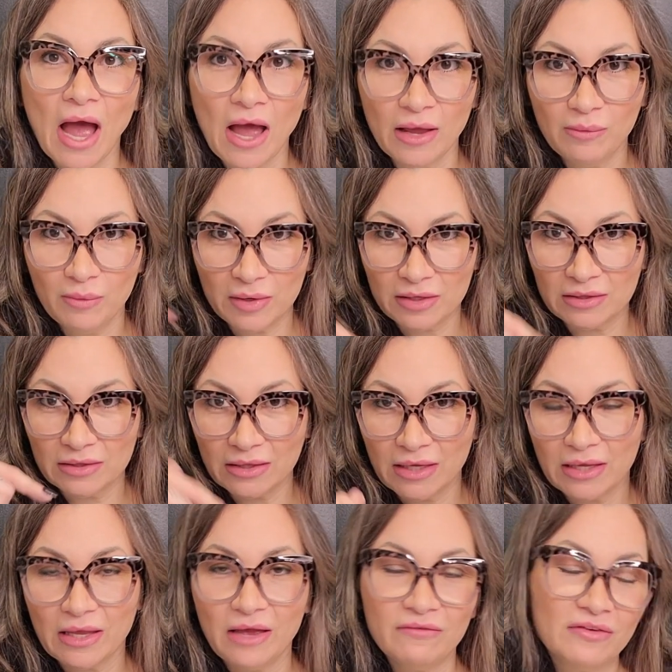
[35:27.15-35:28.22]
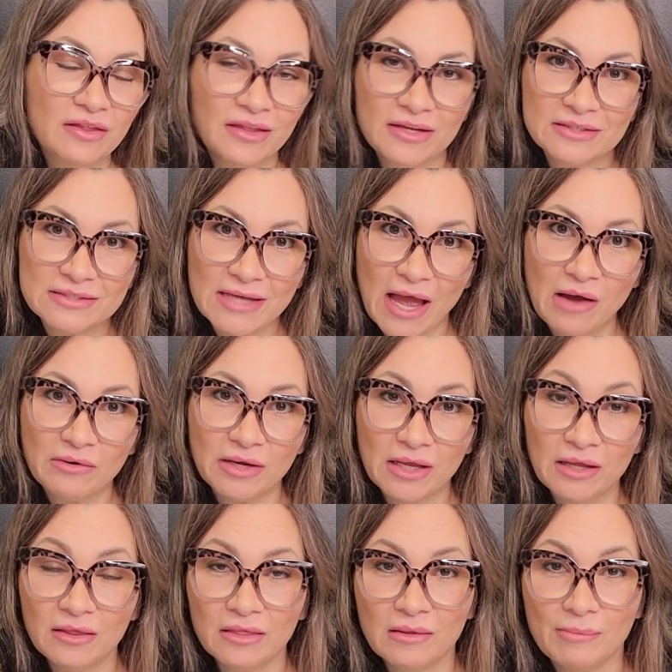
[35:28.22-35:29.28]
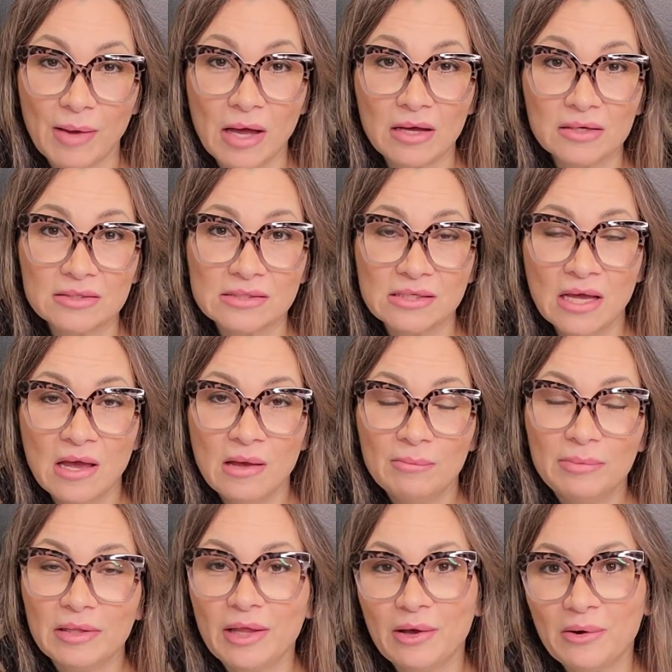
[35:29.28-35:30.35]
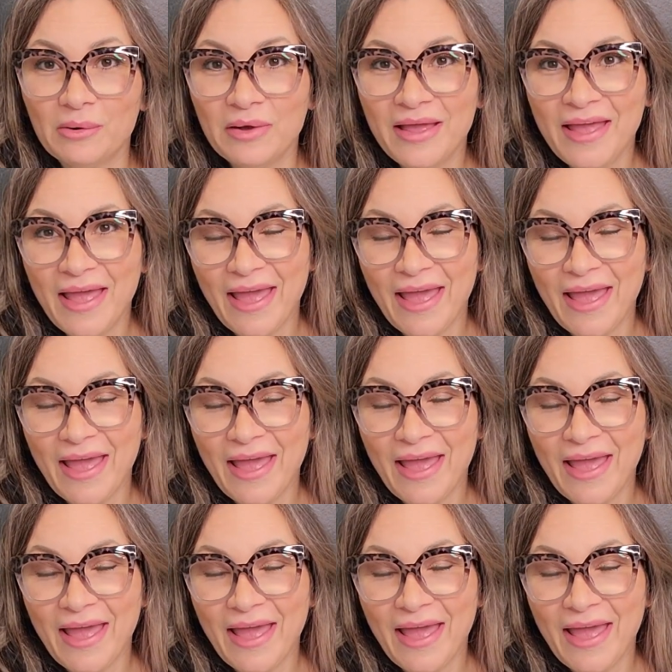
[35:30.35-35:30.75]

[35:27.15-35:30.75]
I will link everything down in the box below.